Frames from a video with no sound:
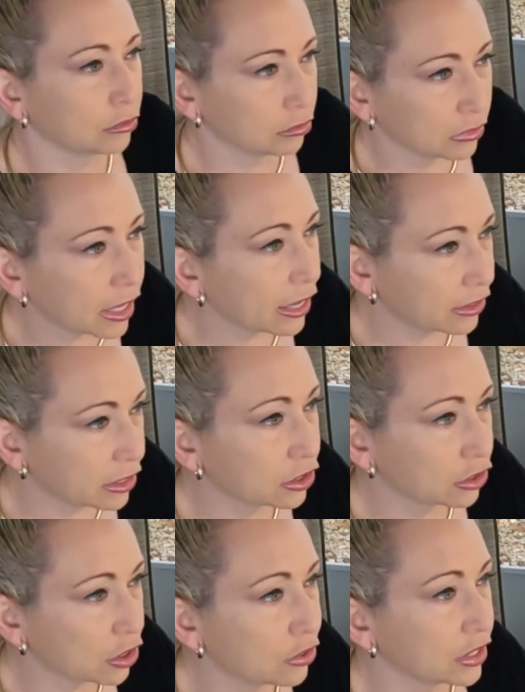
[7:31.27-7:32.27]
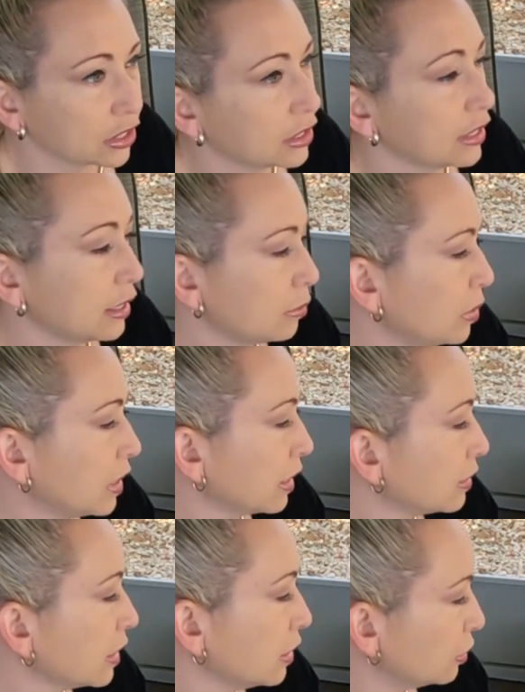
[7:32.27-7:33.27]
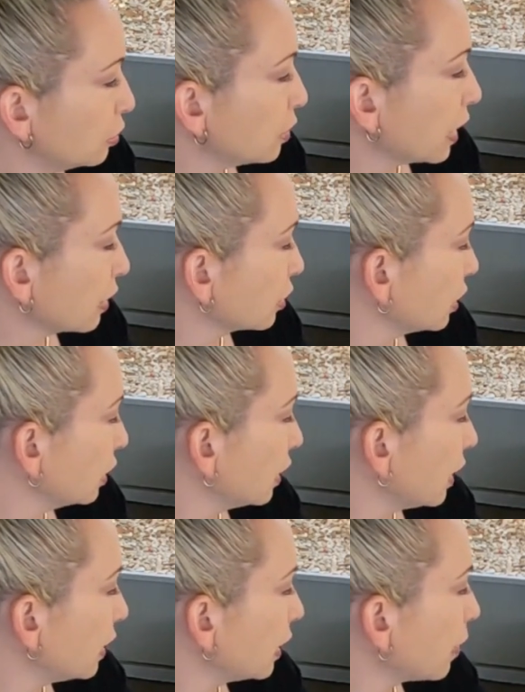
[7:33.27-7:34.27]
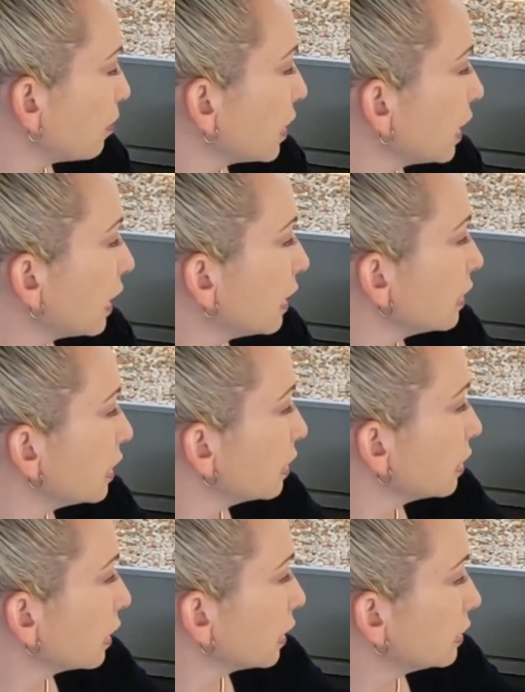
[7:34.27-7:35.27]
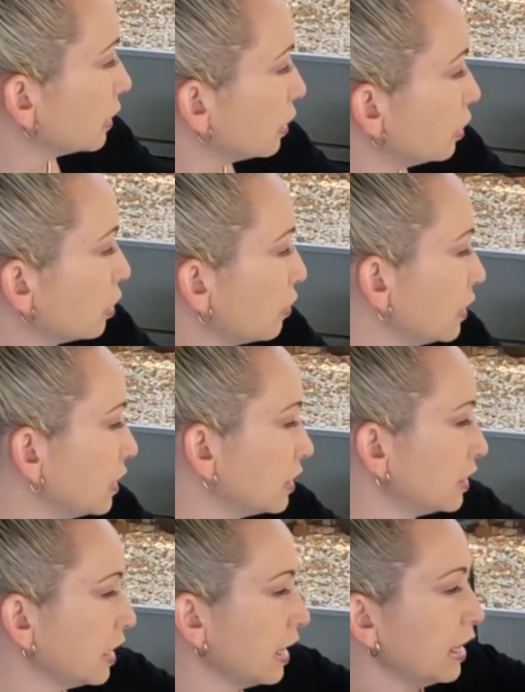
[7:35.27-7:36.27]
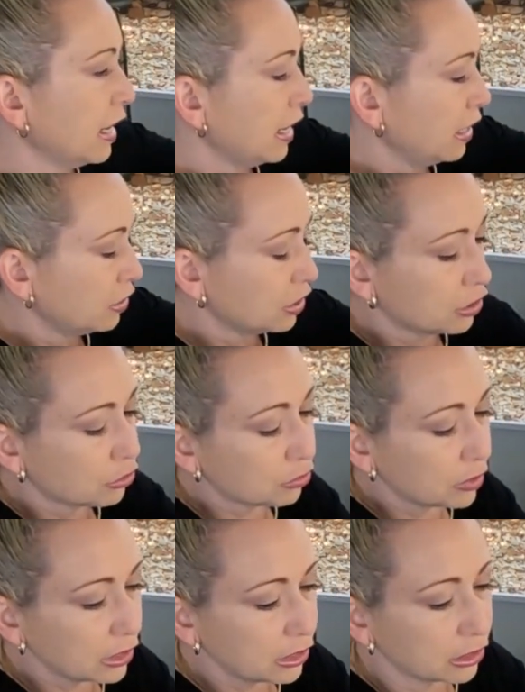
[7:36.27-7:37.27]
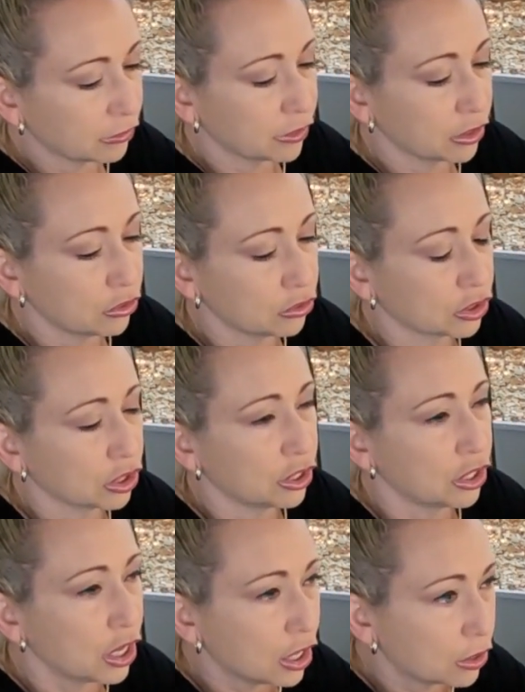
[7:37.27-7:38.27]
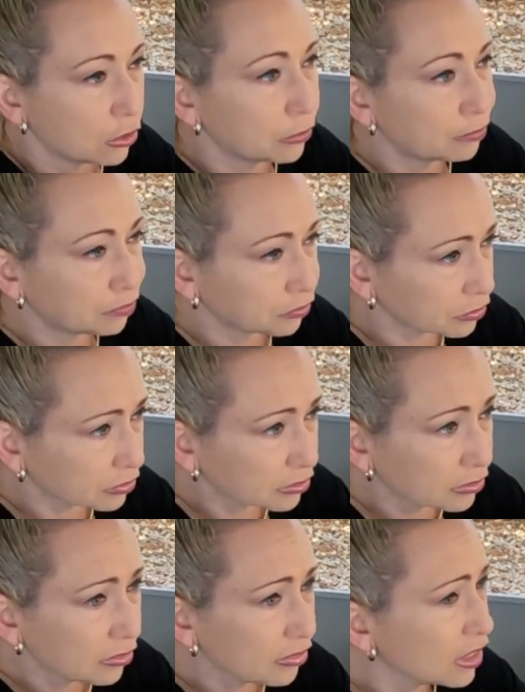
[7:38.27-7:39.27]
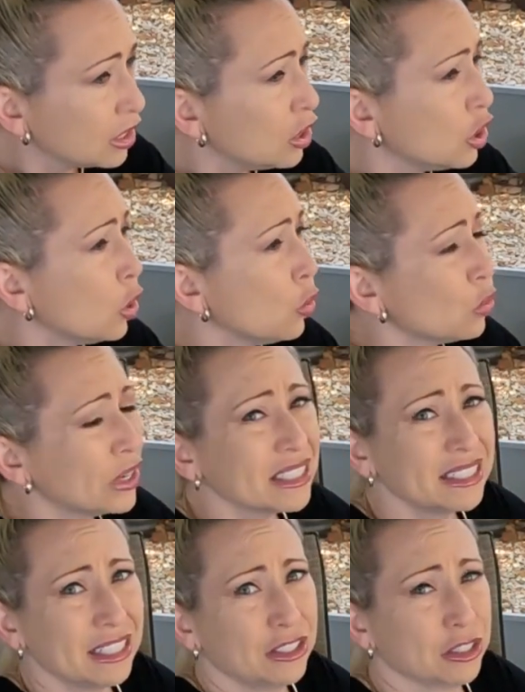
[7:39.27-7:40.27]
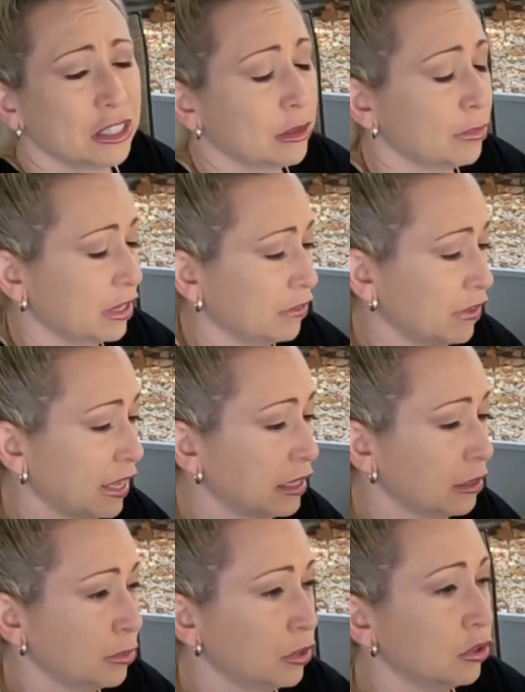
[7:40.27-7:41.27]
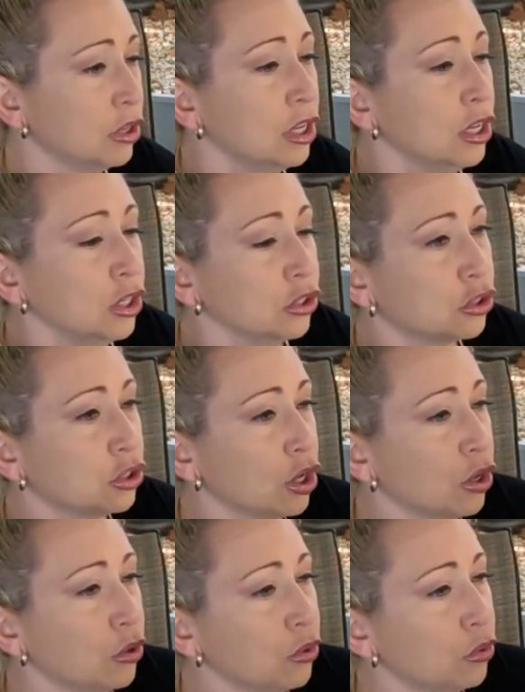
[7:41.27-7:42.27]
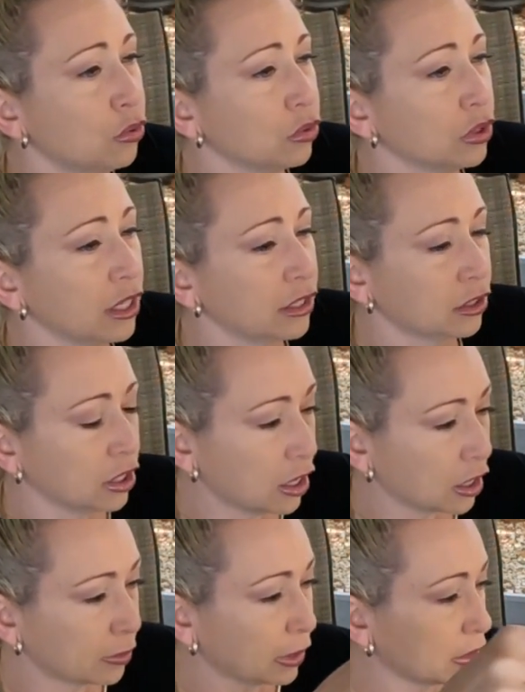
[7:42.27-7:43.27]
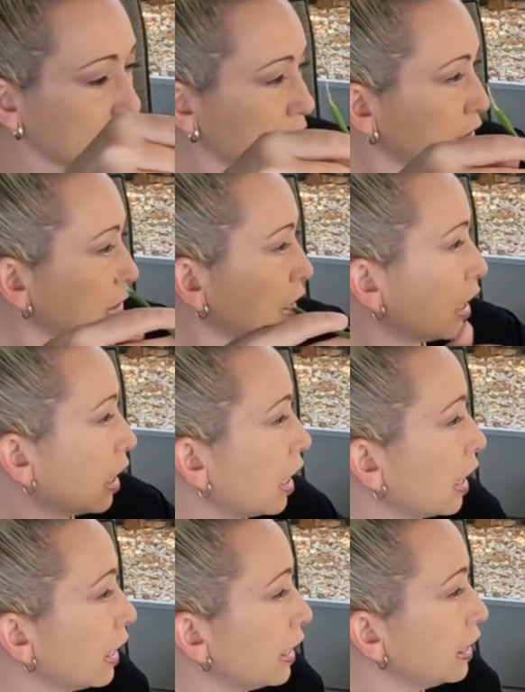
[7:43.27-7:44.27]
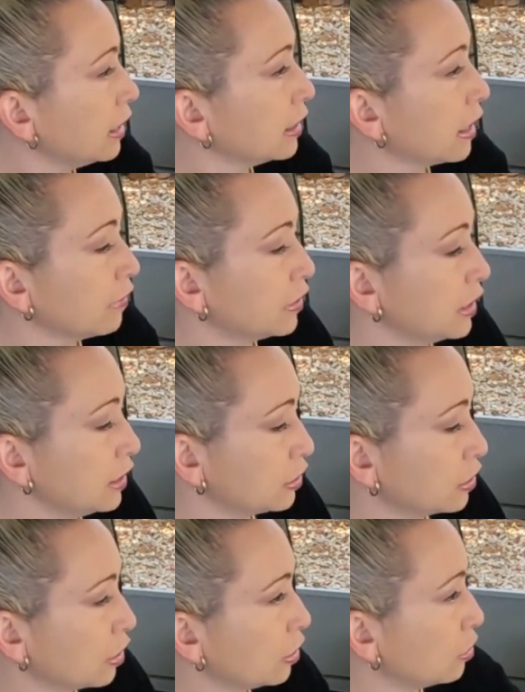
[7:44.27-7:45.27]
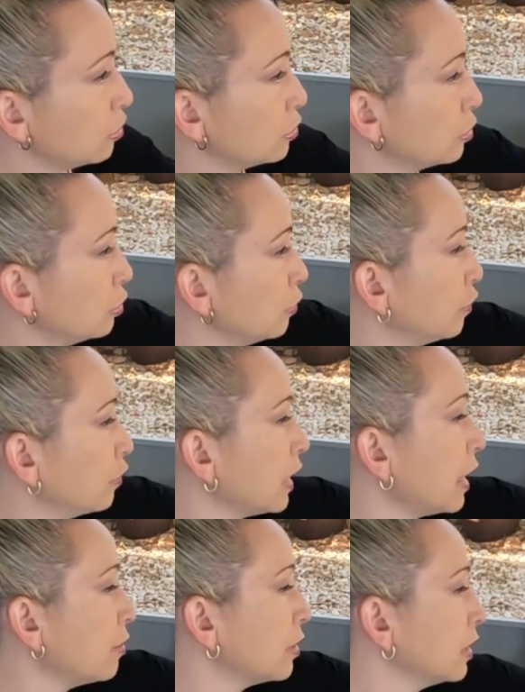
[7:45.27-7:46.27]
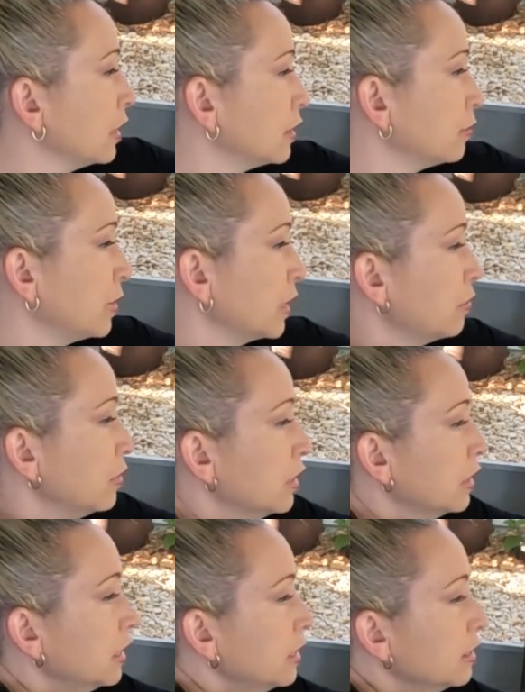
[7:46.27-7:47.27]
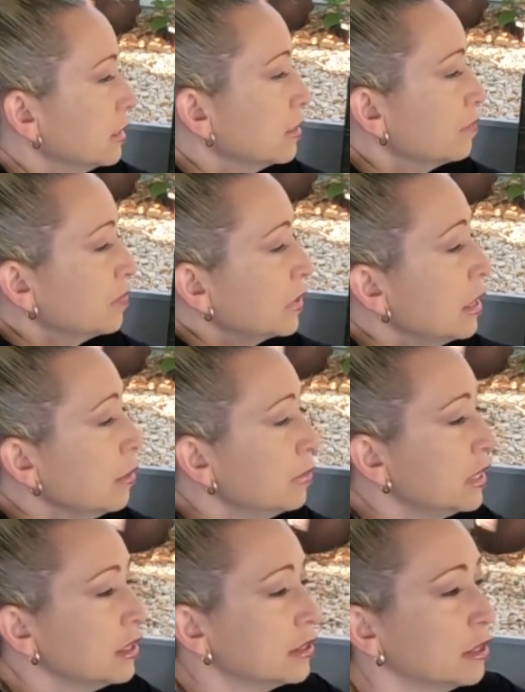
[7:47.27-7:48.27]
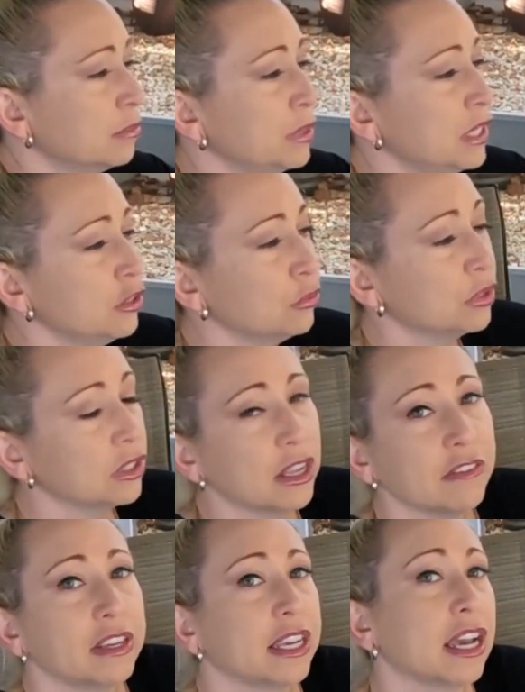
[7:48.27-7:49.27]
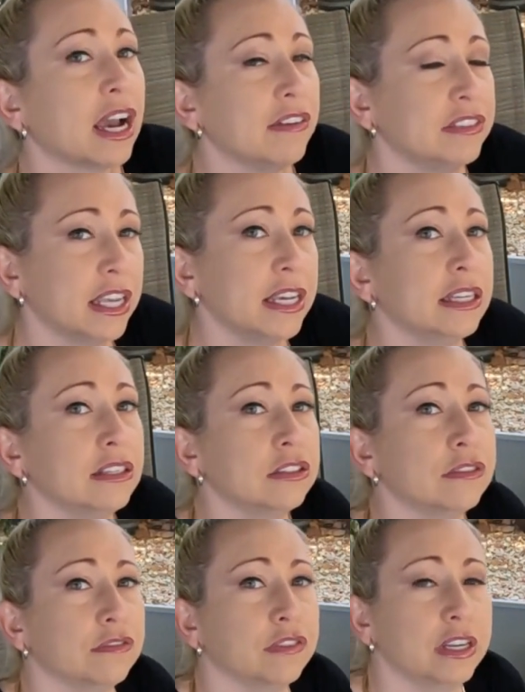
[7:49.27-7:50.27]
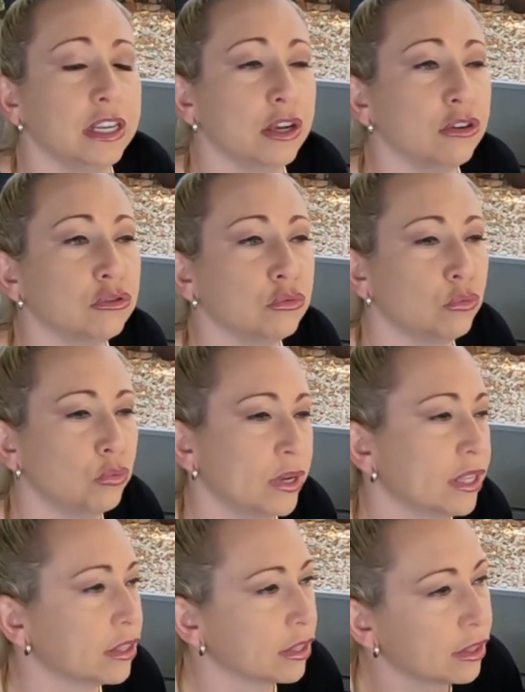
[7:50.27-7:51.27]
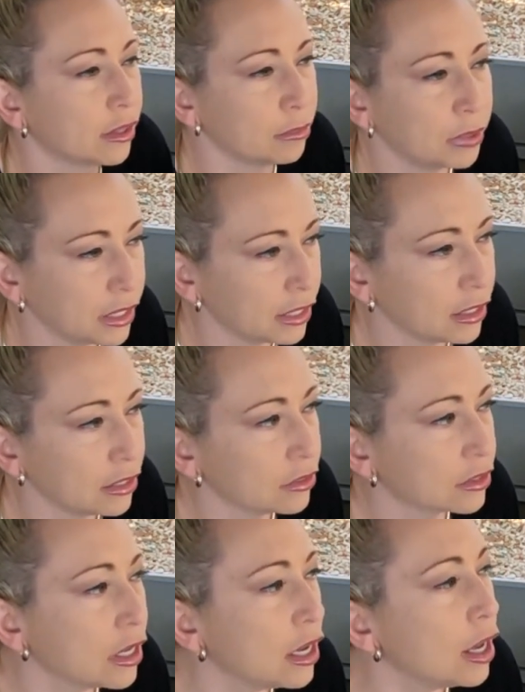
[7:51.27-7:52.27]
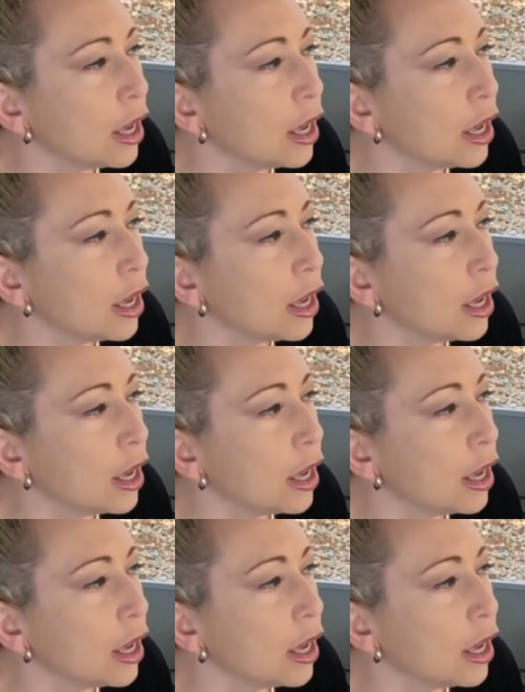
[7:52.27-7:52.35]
let this go to seed because I do actually like it. And I think, like I said, you know, in this day and age, it's really difficult to know what seeds are going to be available. So let's talk about this. I left these go to flower. Let's pick one of these because the bees were loving it. I've taken some videos with the bees